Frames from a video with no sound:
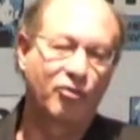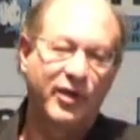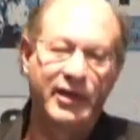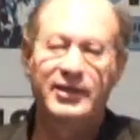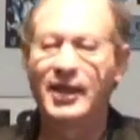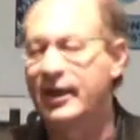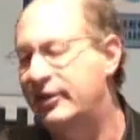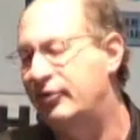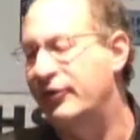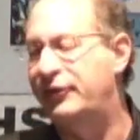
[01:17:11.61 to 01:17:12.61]
read
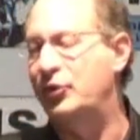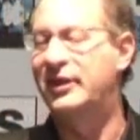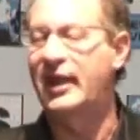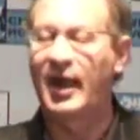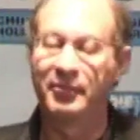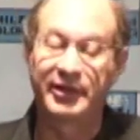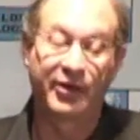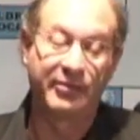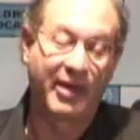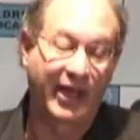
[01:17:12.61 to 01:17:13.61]
the Review and
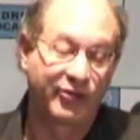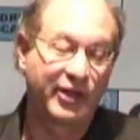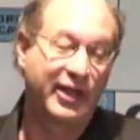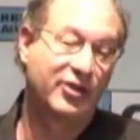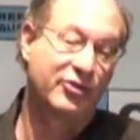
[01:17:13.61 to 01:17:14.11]
Commentary magazine,